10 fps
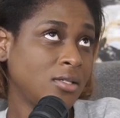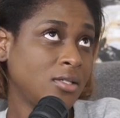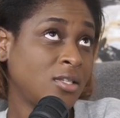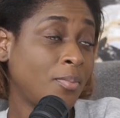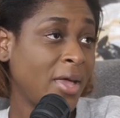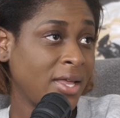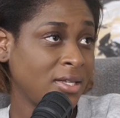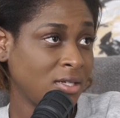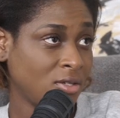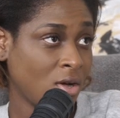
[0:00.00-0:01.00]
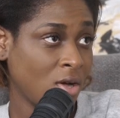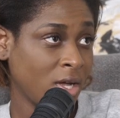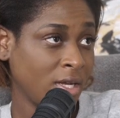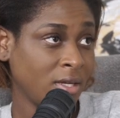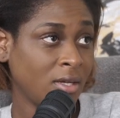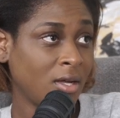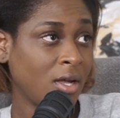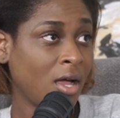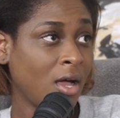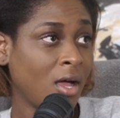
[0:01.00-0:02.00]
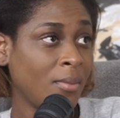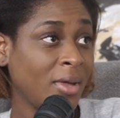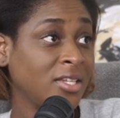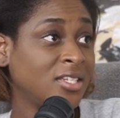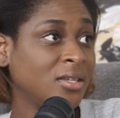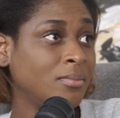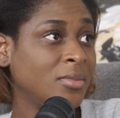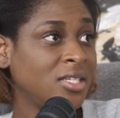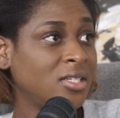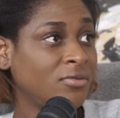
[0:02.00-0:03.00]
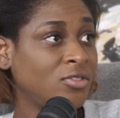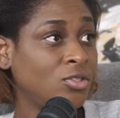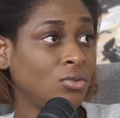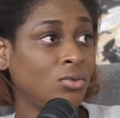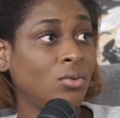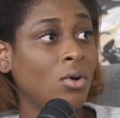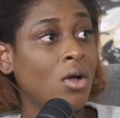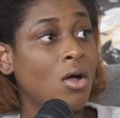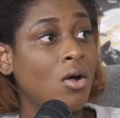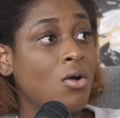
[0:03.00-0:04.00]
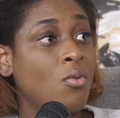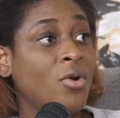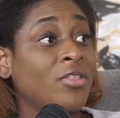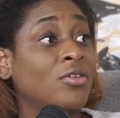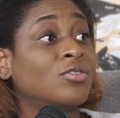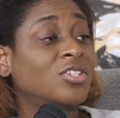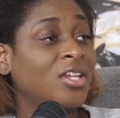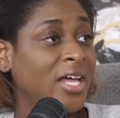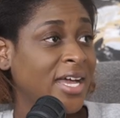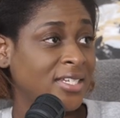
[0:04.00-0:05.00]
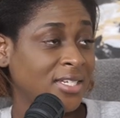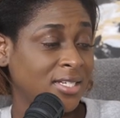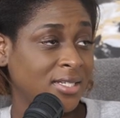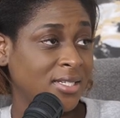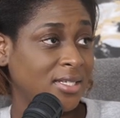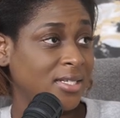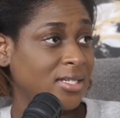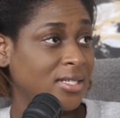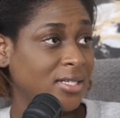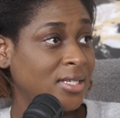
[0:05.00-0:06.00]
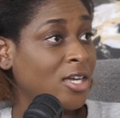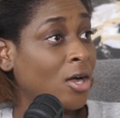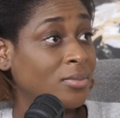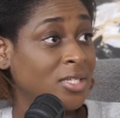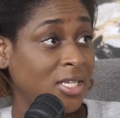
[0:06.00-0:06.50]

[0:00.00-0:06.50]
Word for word: dependent on um, and submissive to, where those clashes come to